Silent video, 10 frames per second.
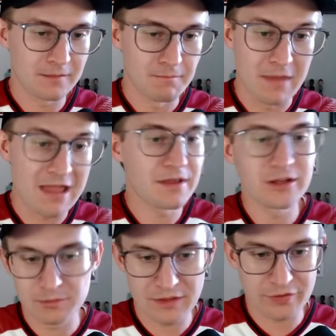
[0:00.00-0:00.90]
Maybe
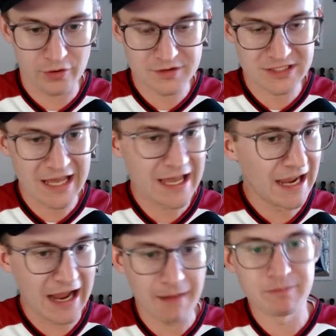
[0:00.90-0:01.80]
it'll be Thursday.
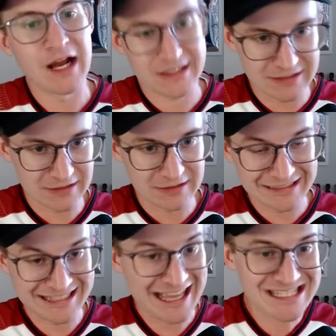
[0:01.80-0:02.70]
I'm not going to
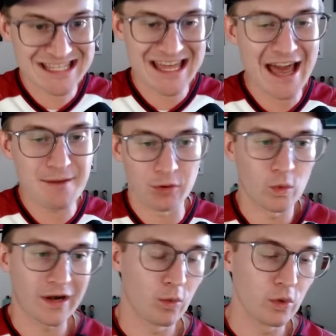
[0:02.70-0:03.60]
guess that, but
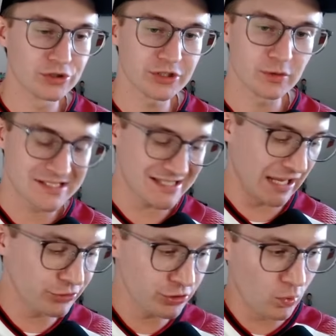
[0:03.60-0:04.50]
what I will do is
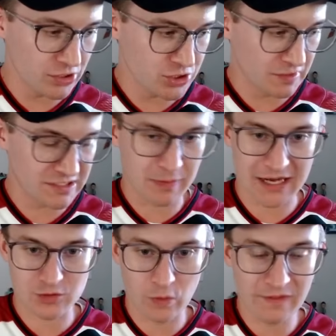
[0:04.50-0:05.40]
tell you what to
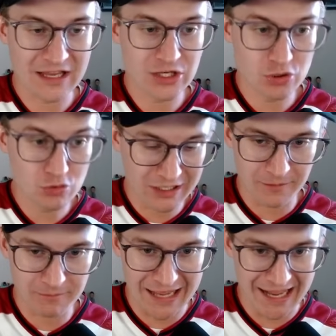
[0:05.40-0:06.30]
expect when they do
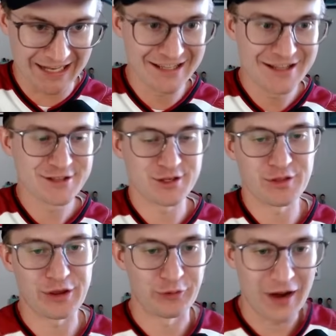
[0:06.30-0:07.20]
come back so
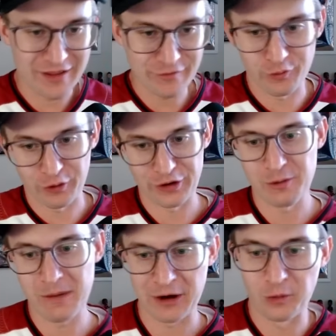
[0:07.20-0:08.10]
that you're ready for it no
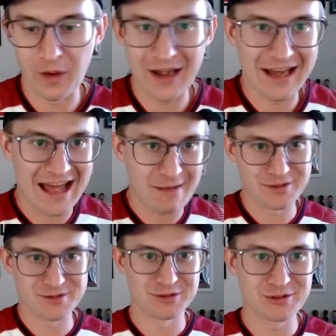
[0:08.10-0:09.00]
matter when it
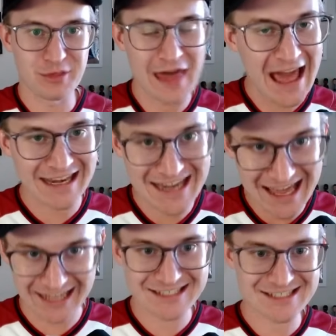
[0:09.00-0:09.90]
happens. We'll do that
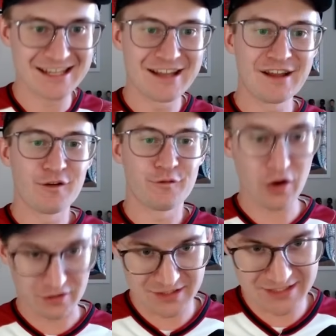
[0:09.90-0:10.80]
next.
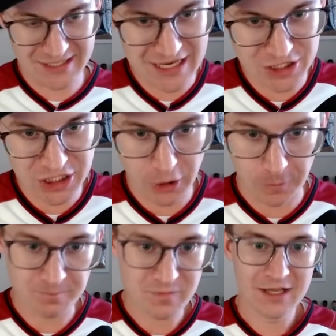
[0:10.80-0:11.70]
First, today's show
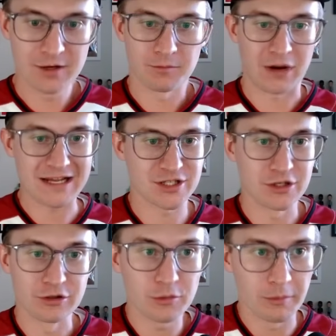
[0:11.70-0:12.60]
brought to
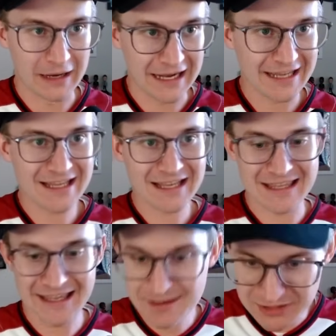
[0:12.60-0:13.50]
you by
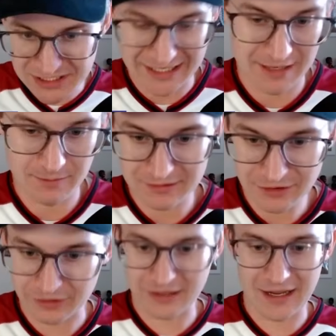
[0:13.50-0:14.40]
Gametime. And
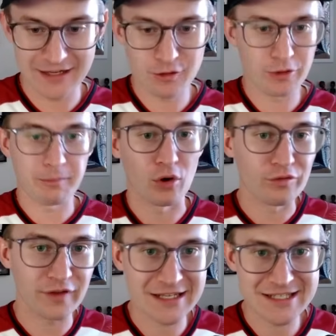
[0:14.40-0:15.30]
look, I know the
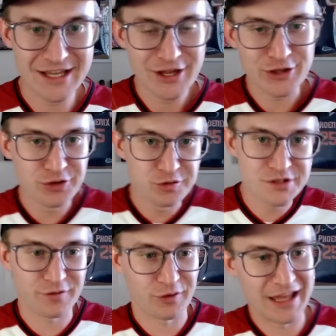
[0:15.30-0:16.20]
perfect
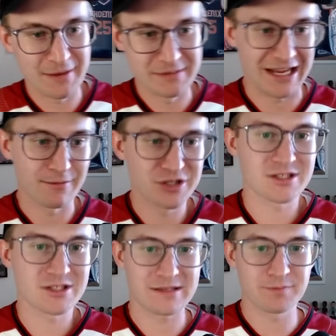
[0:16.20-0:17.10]
use for Gametime, which is
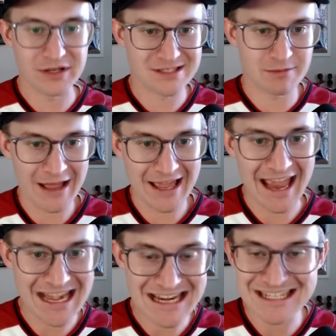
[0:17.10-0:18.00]
the best place to buy
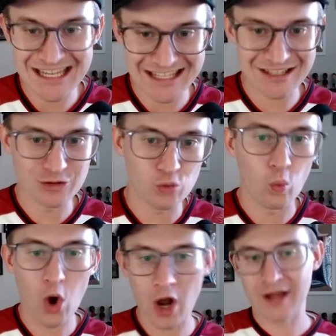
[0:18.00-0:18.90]
any ticket you
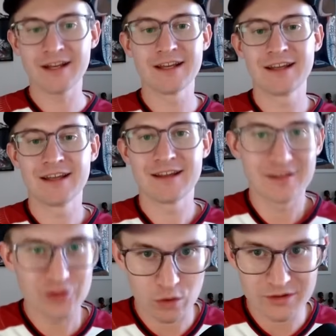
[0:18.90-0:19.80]
want.
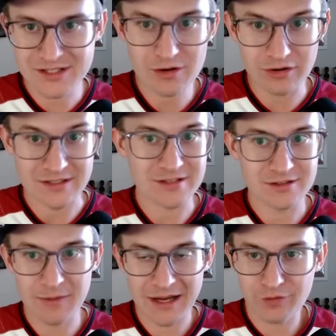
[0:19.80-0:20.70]
The World Series,
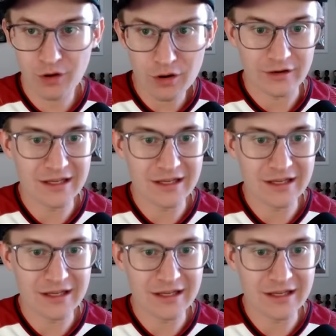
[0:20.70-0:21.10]
you might have heard.